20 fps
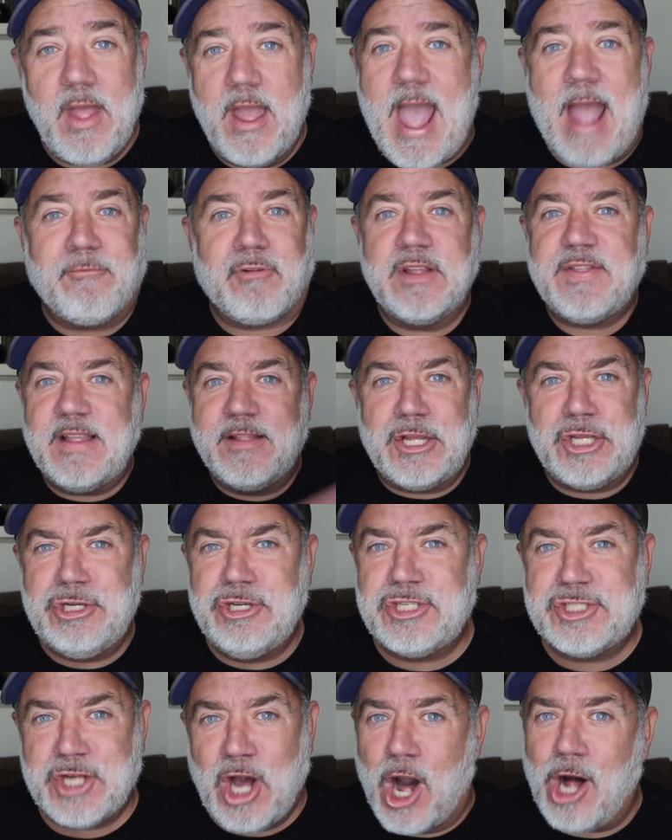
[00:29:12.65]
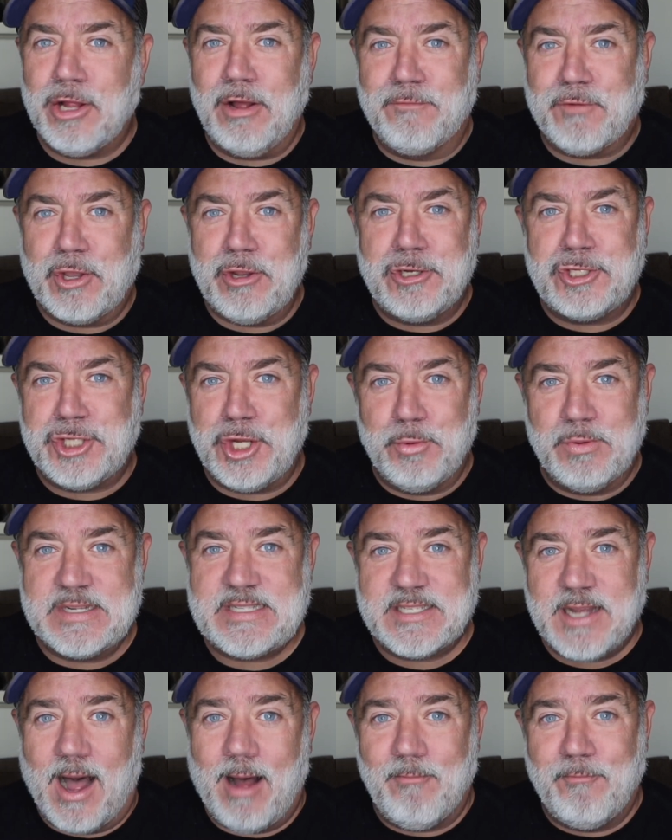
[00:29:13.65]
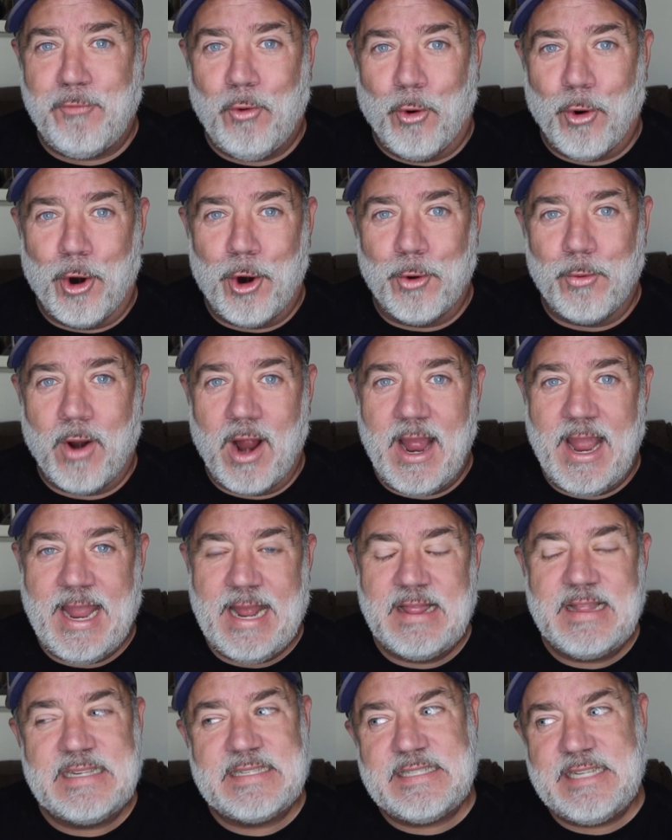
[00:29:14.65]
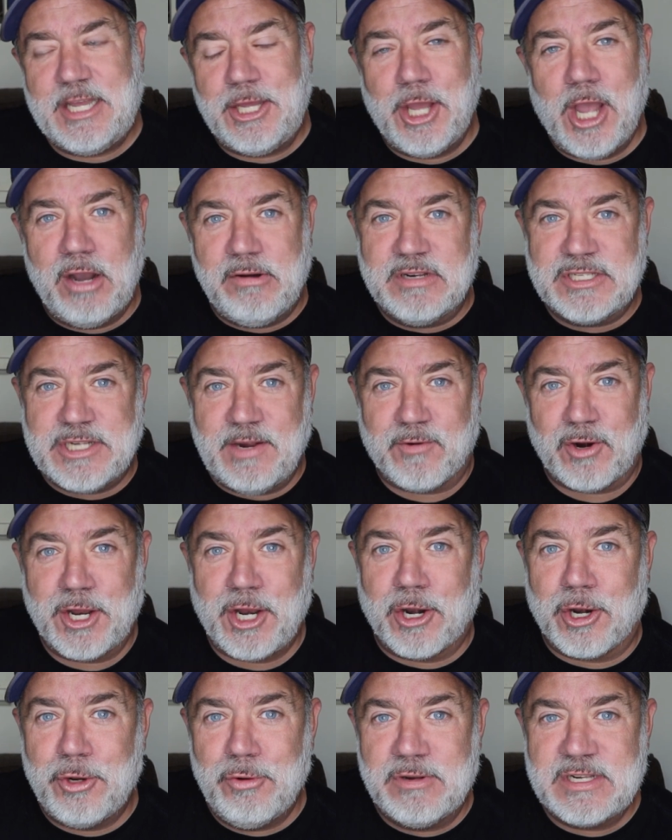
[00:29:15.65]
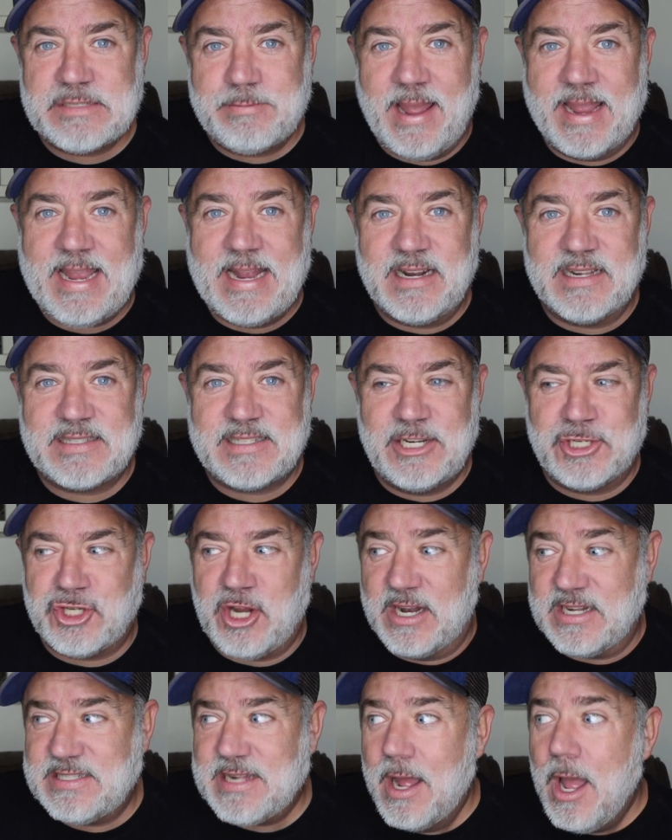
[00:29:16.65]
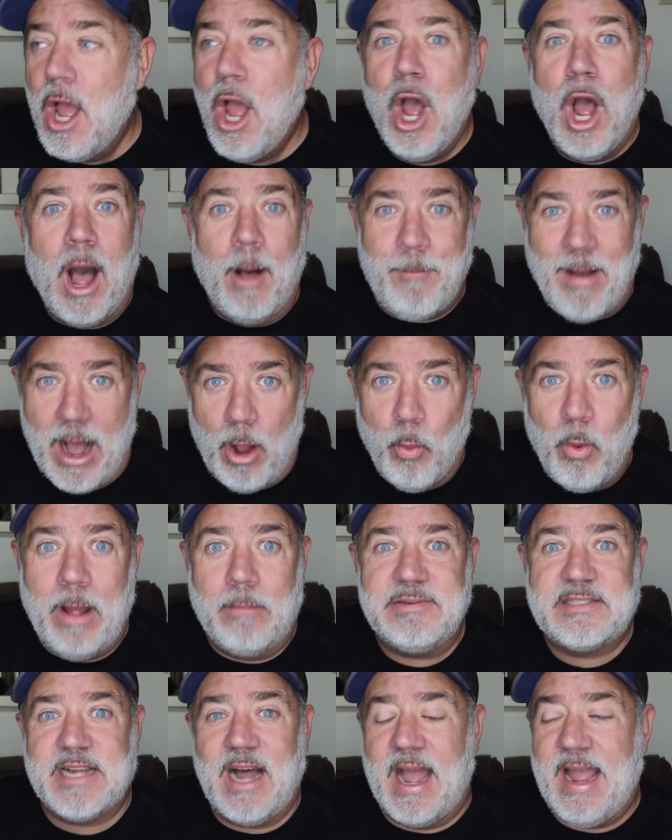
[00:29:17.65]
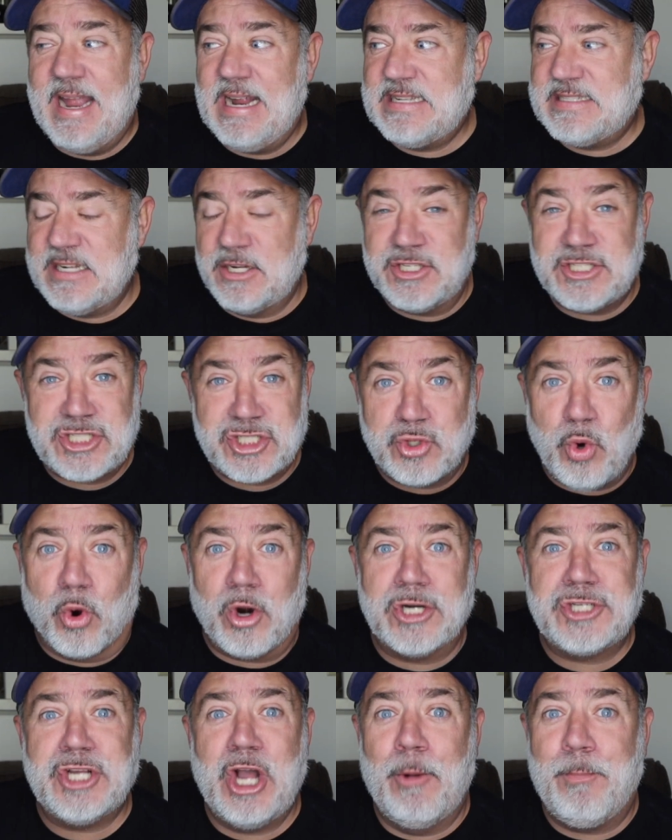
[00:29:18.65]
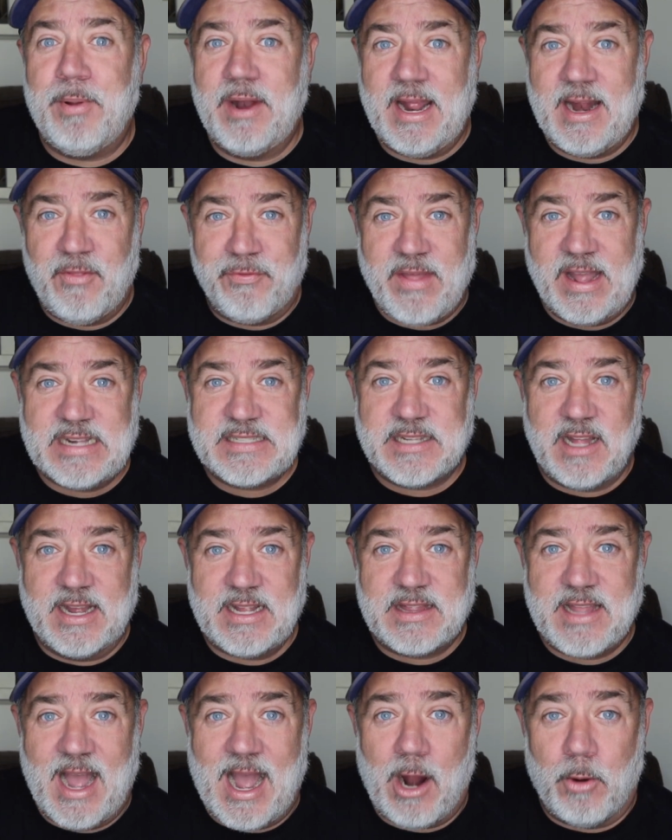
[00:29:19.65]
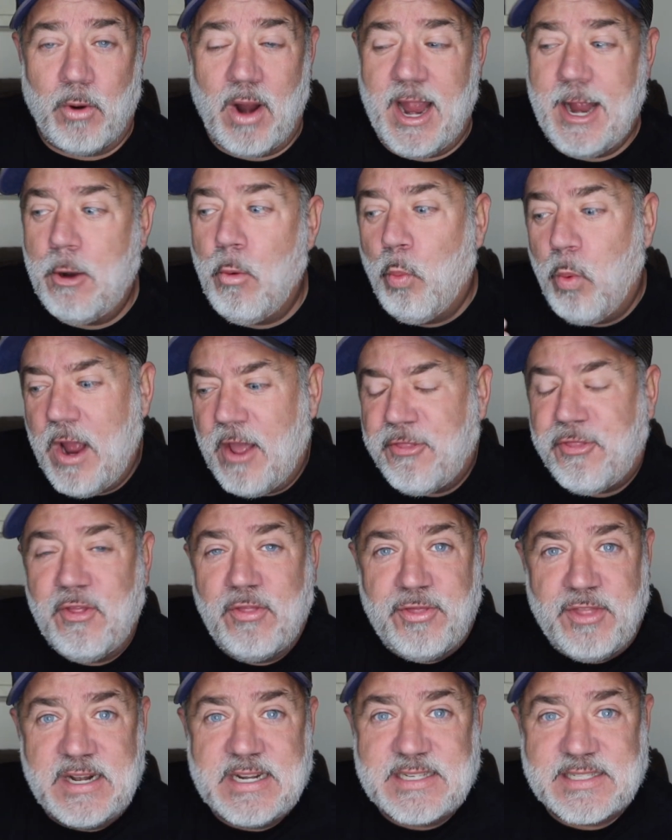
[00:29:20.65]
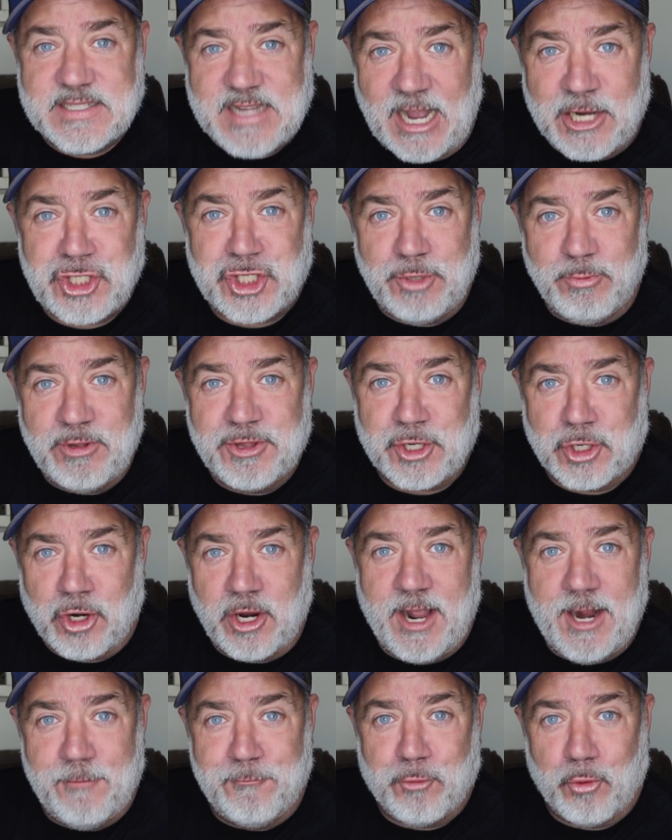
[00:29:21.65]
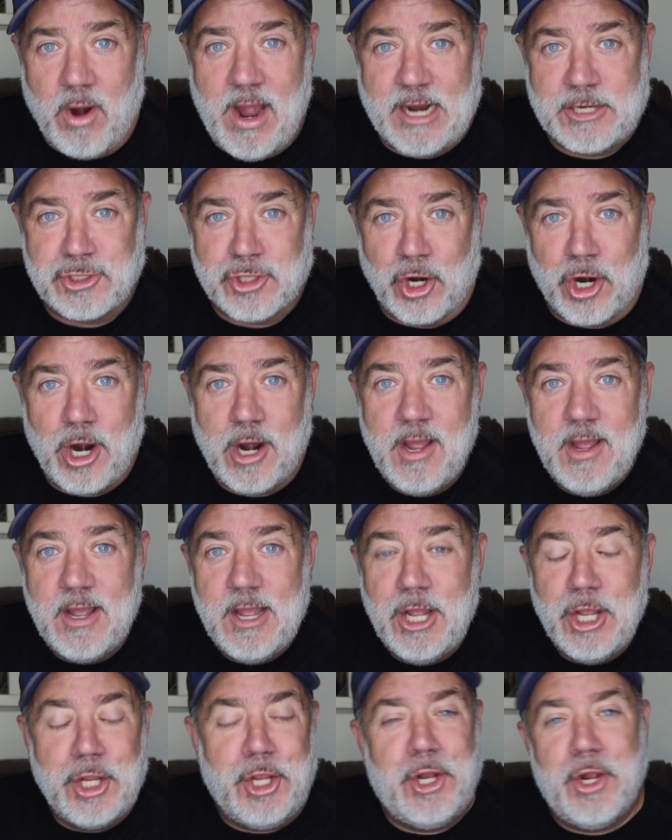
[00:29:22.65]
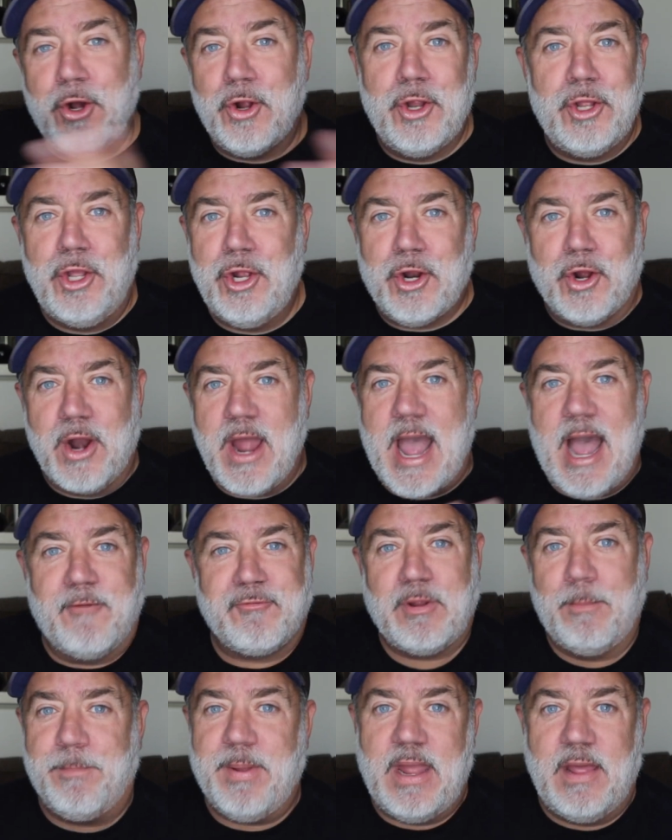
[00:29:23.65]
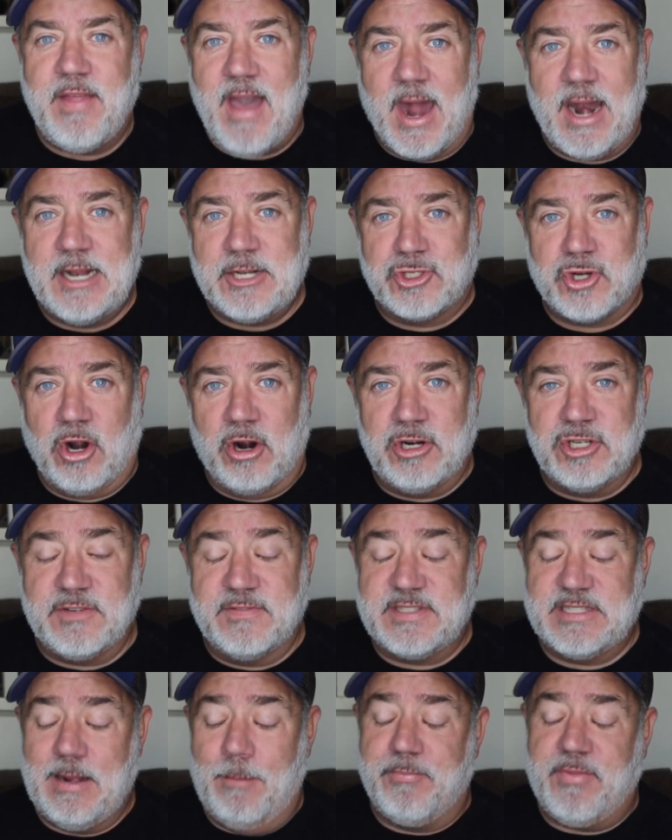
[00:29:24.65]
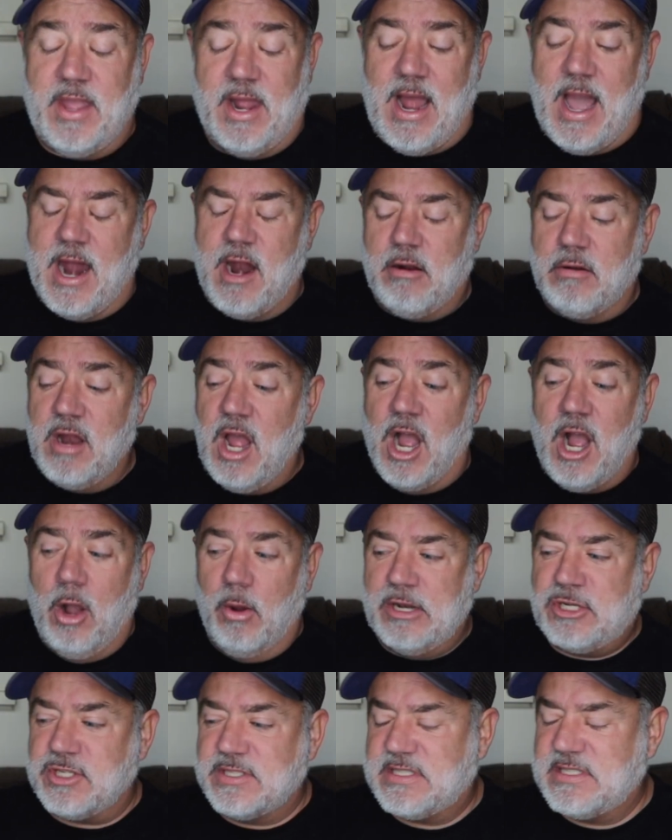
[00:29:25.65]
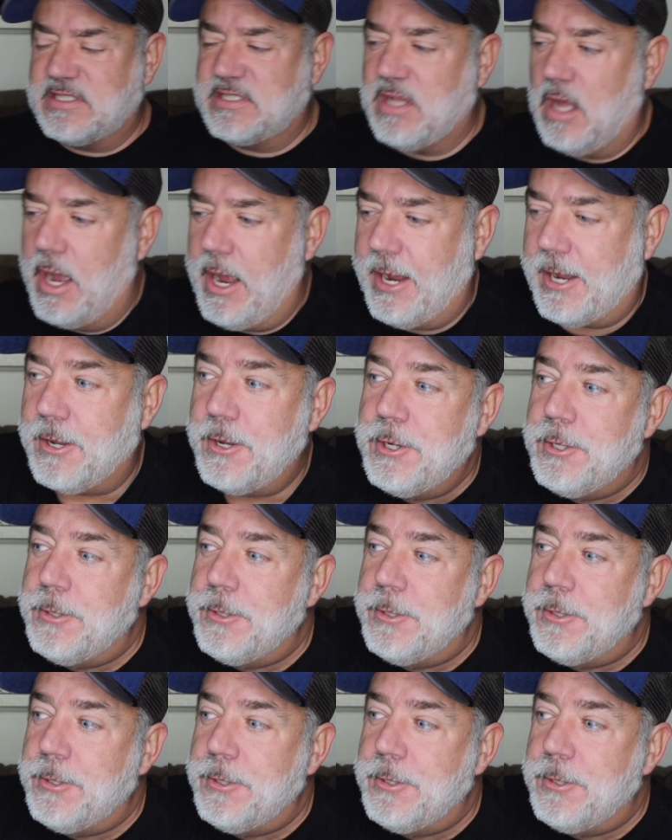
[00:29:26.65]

everything that you saw of Gucci was Tom Ford, right? The CEO is over here who is making decisions about websites and stores opening and things like that, right? With the discussion with the creative director. You don't, you don't have to be that in charge of something. I don't know. It just is like,